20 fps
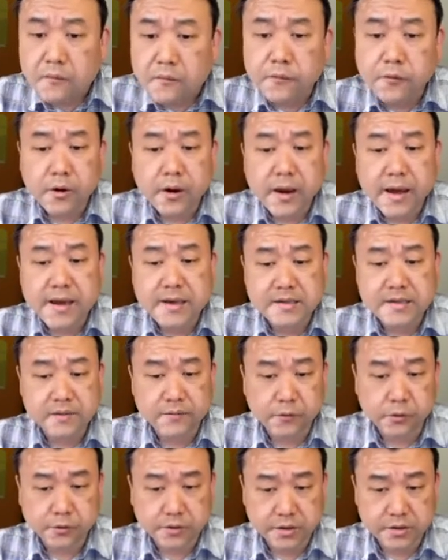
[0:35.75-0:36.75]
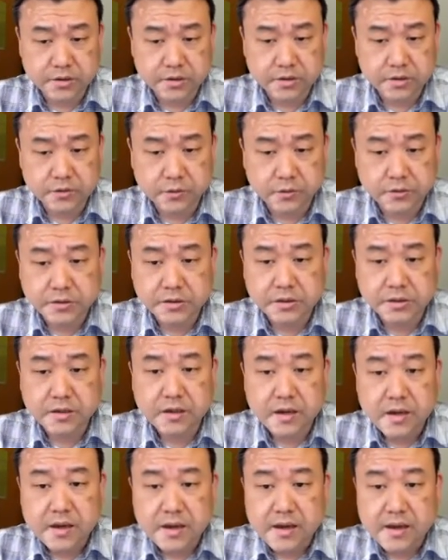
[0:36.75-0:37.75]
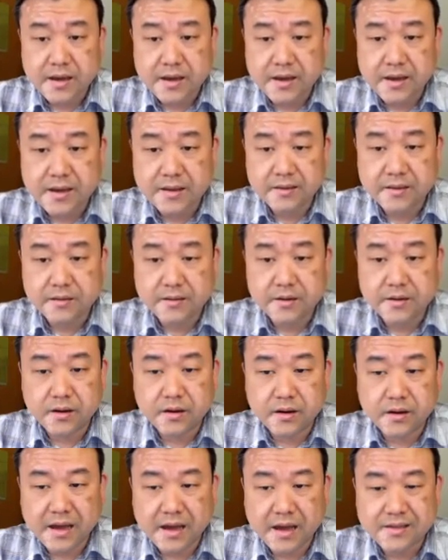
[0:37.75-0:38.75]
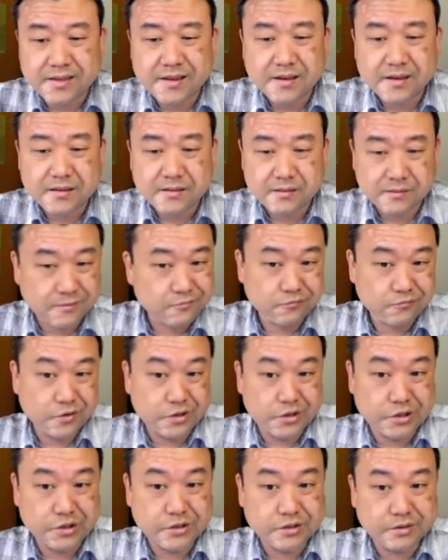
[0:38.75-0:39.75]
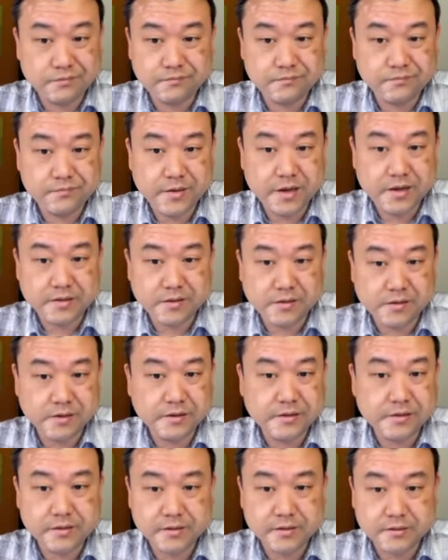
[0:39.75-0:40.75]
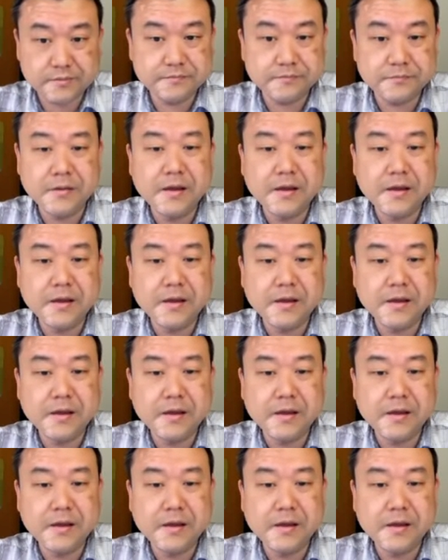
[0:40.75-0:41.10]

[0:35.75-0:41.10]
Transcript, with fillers: for AC voltage source. And uh, I think, which is basically this.